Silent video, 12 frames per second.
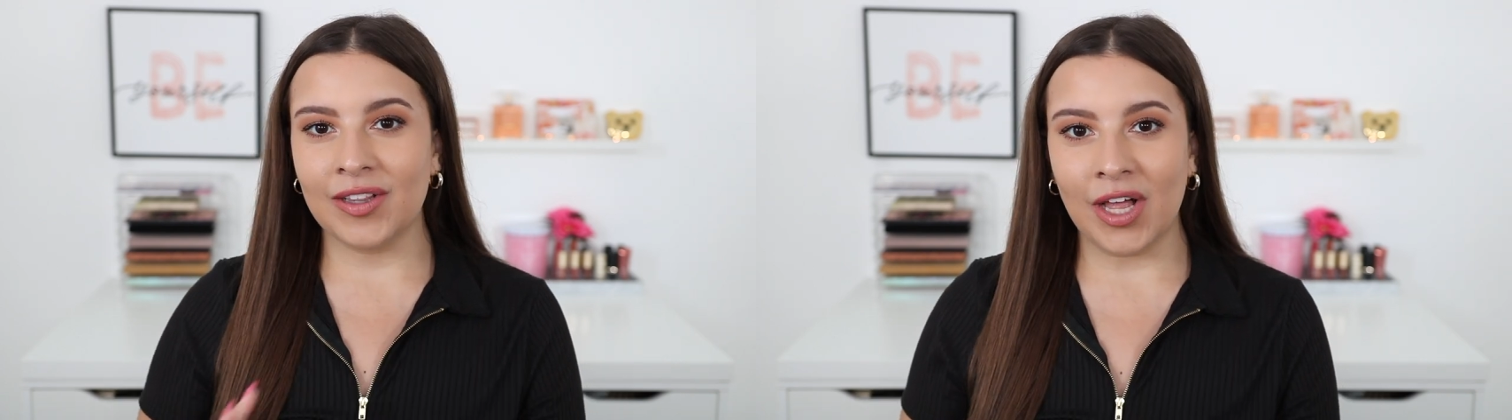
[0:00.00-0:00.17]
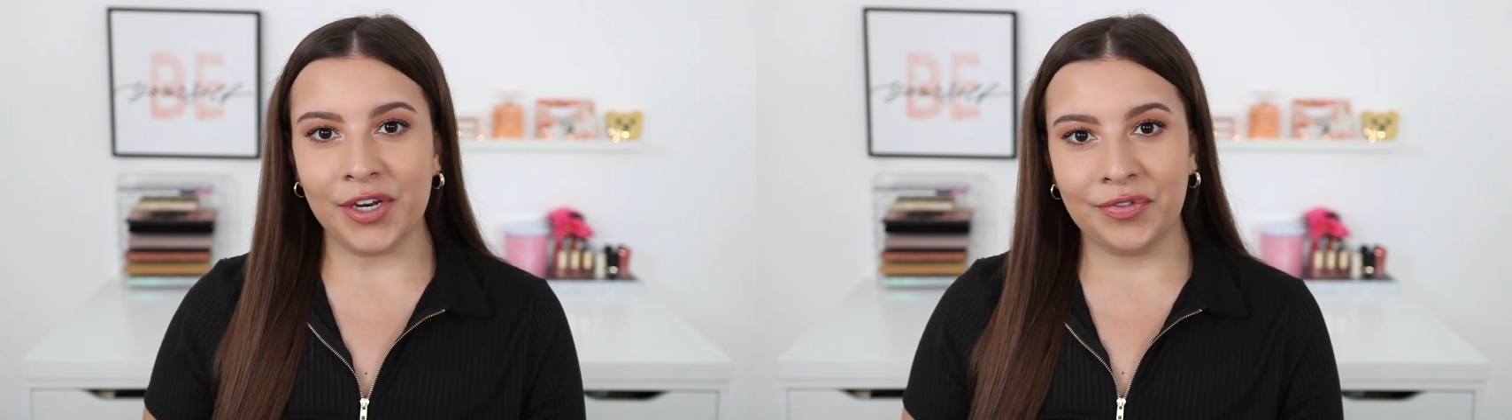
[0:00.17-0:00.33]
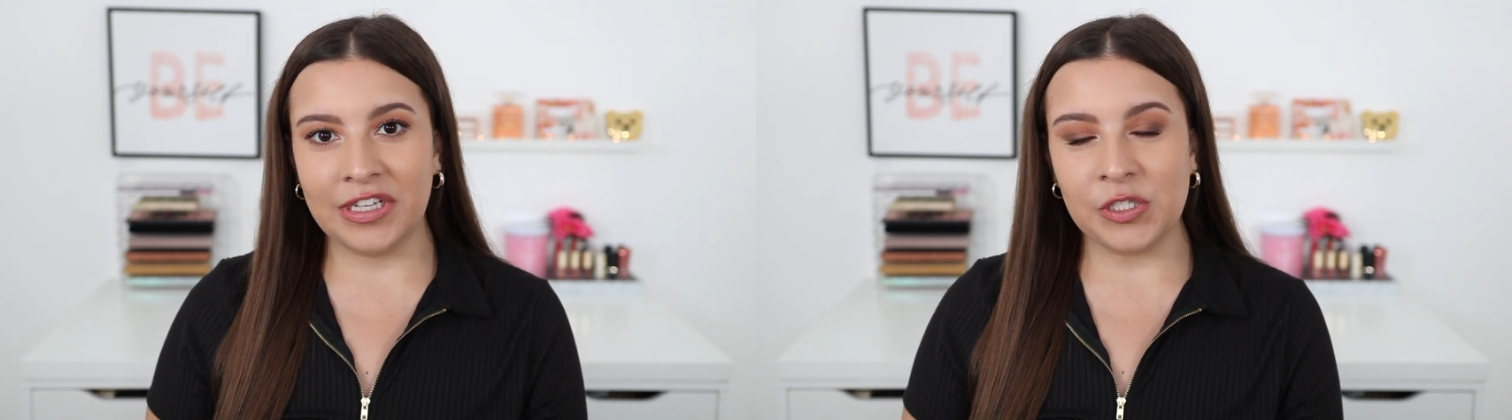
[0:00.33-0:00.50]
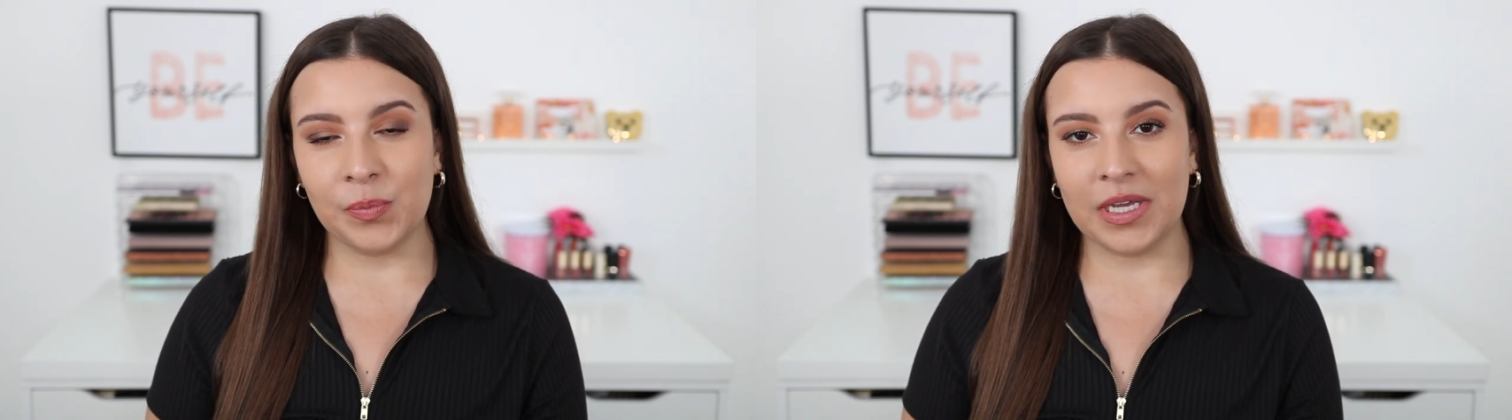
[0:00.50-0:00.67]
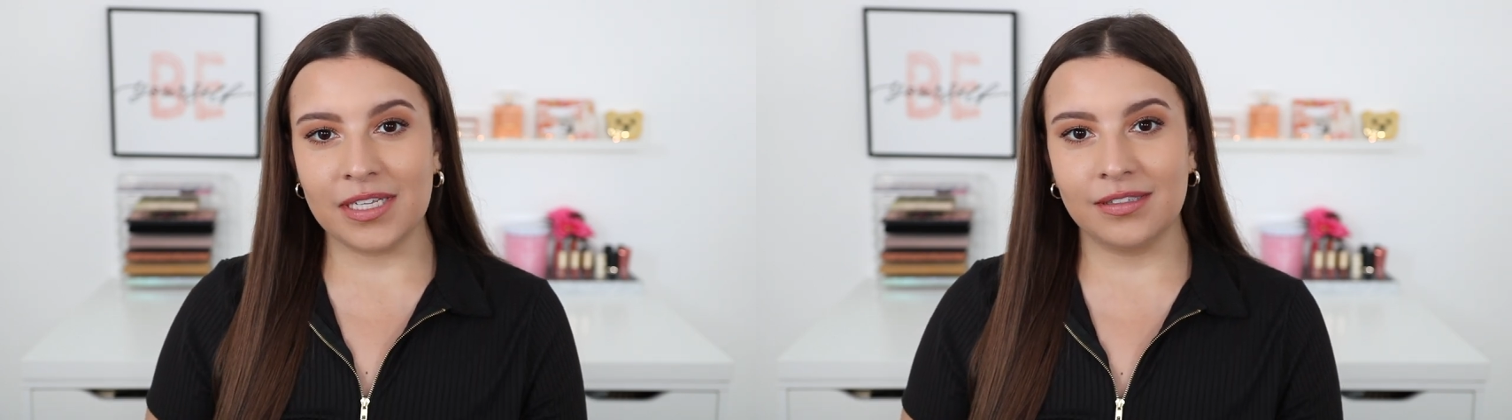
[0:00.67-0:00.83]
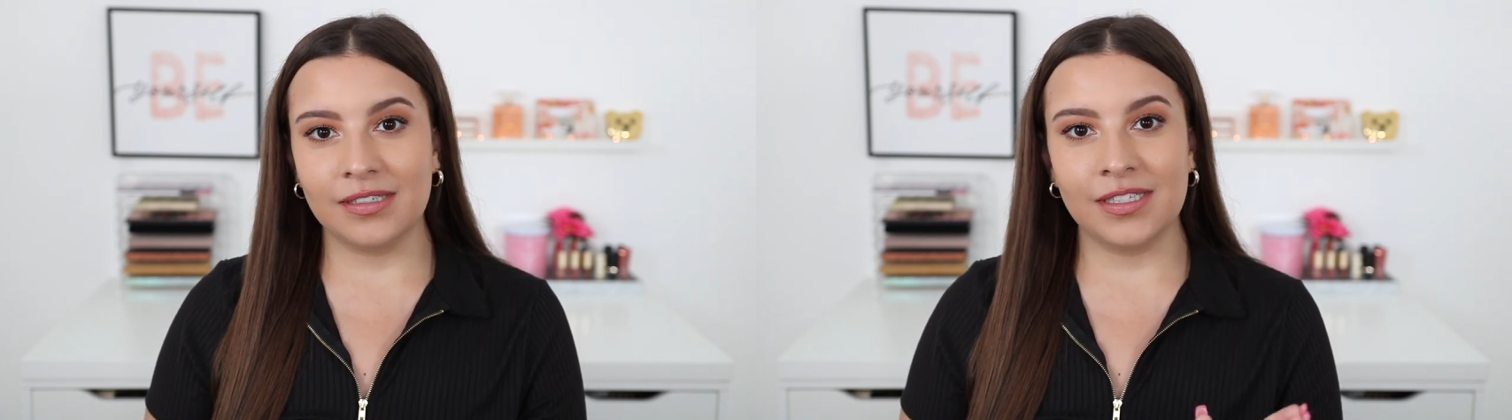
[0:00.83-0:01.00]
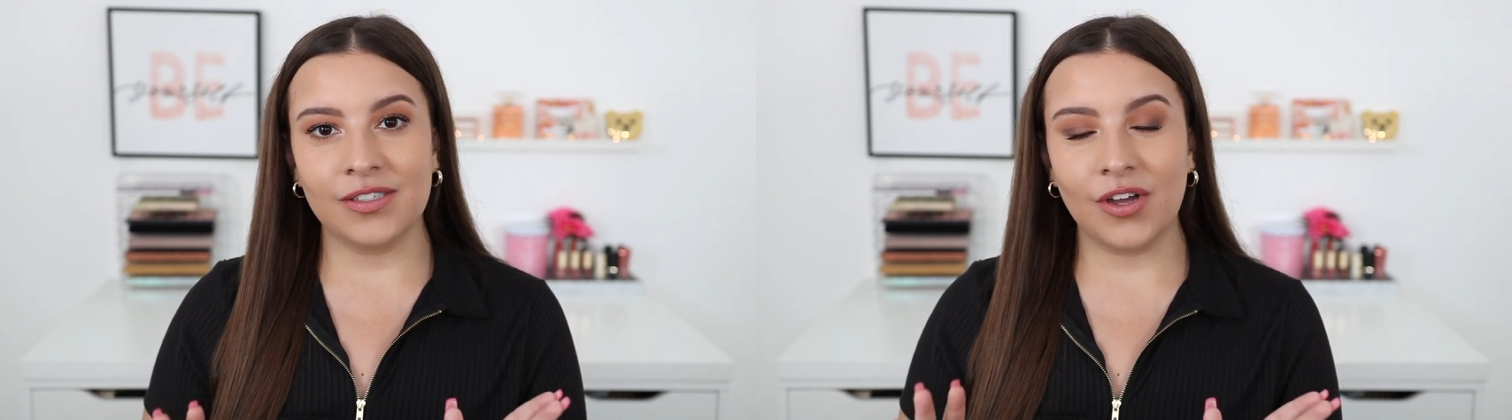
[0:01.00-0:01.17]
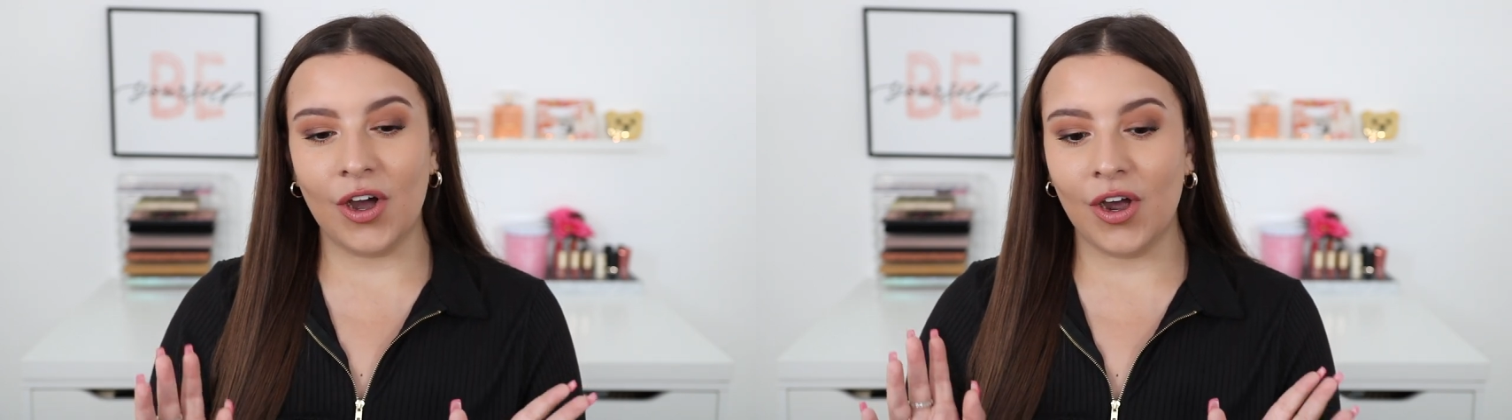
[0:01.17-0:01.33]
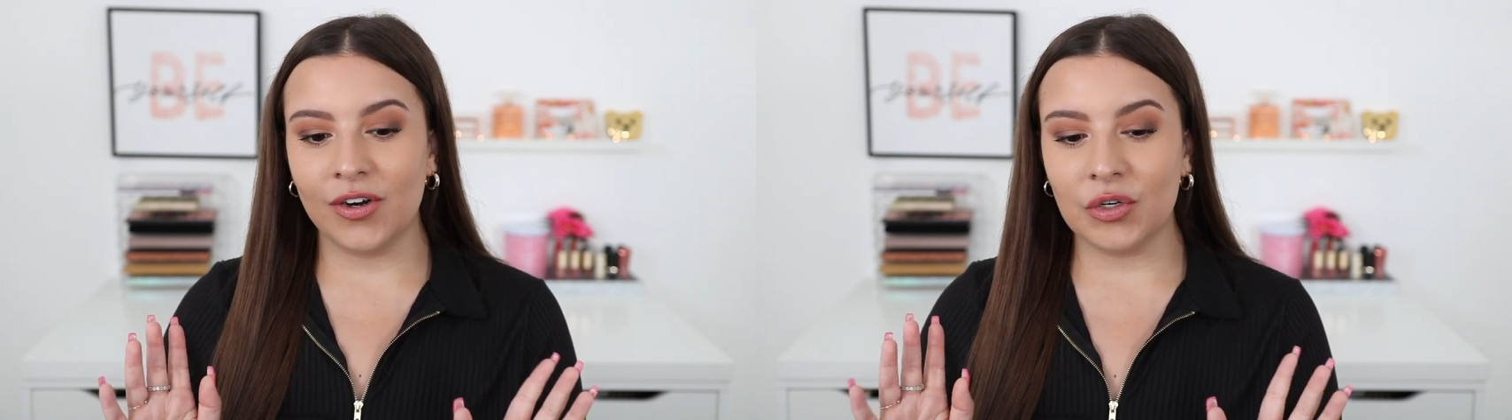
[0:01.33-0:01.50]
A lot of these pieces
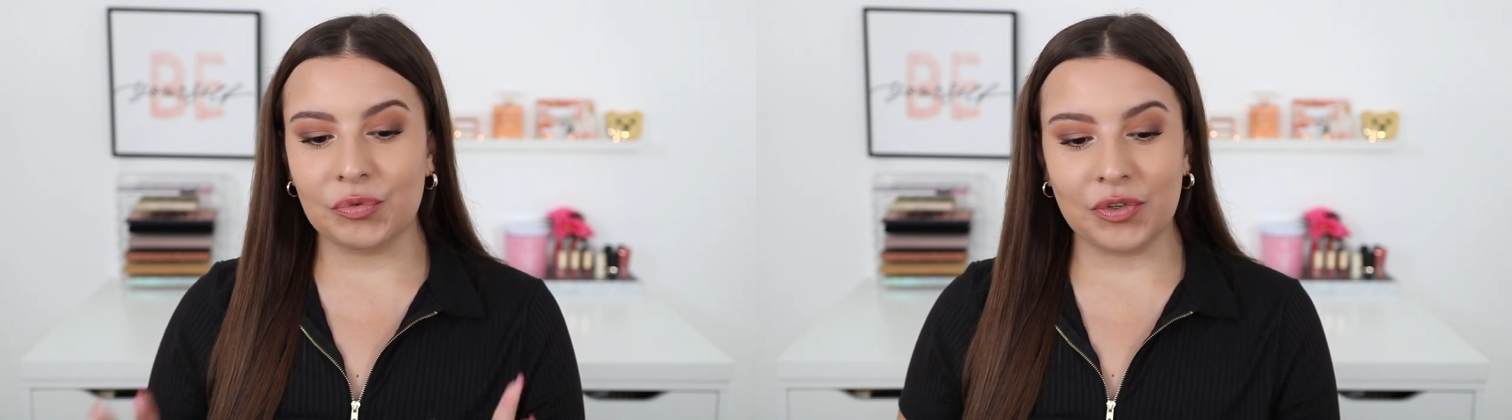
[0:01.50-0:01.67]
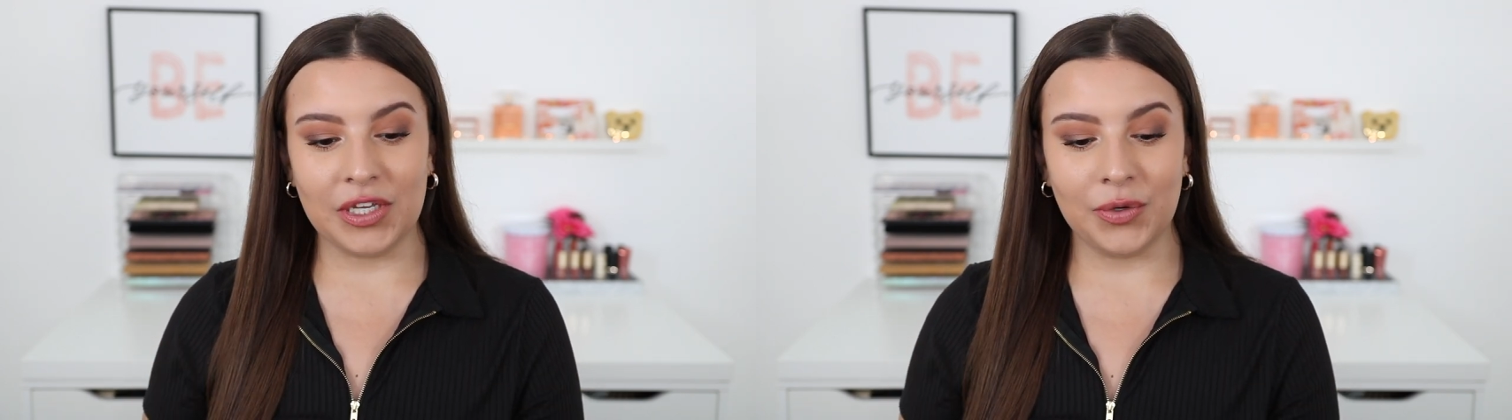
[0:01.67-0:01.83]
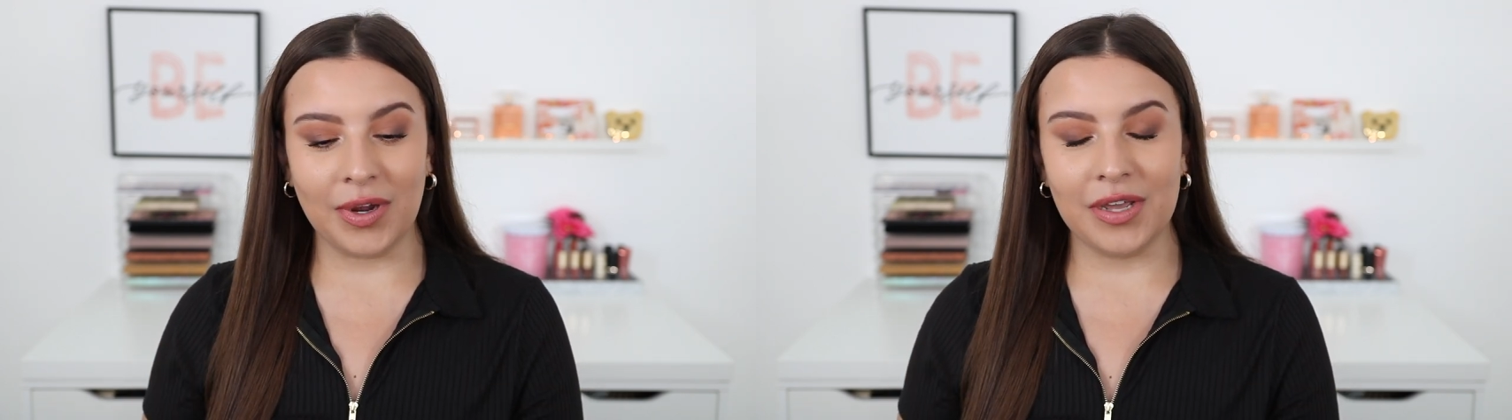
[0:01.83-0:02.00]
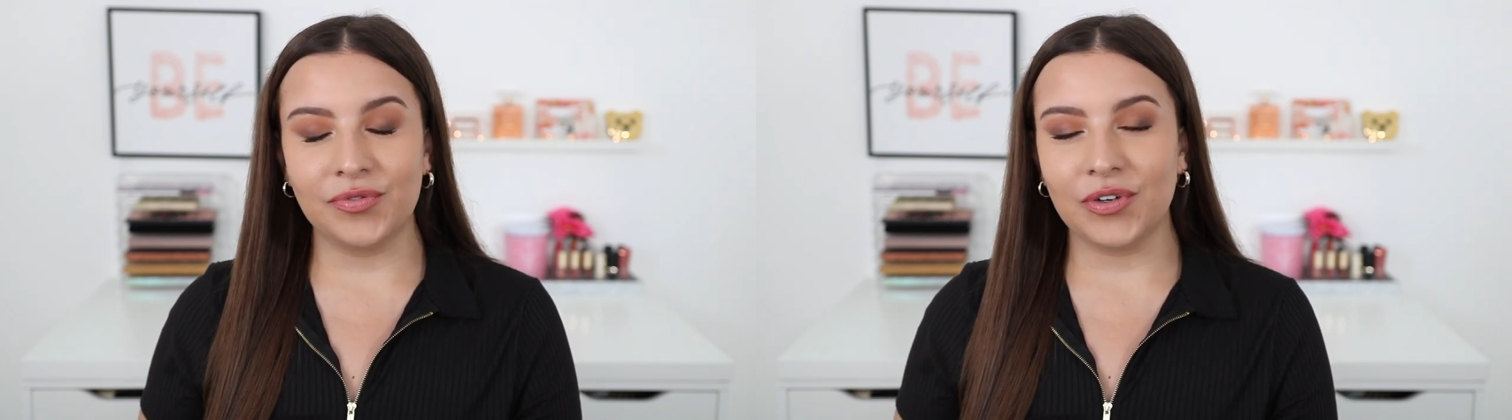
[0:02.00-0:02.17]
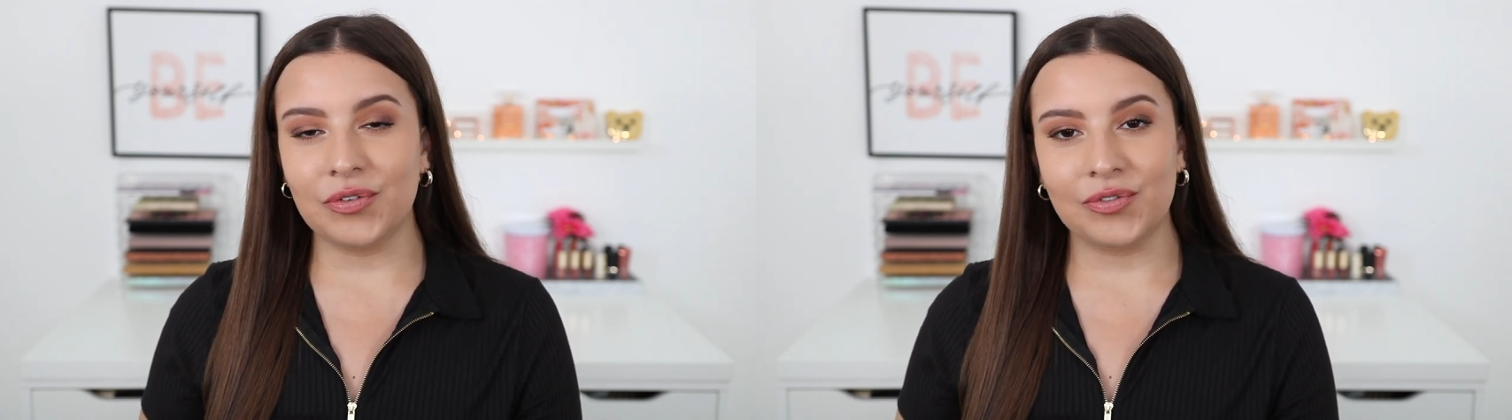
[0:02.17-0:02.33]
are really great for